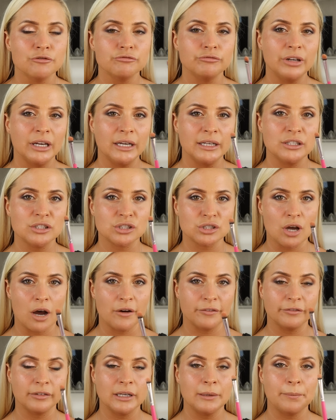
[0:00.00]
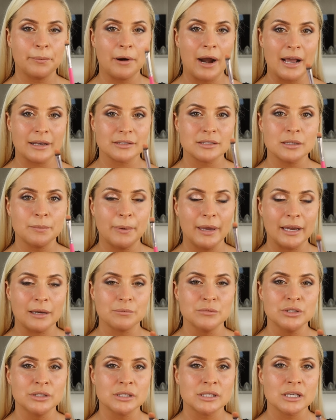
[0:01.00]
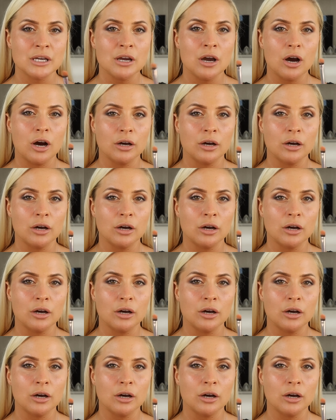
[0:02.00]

really softly press the pigment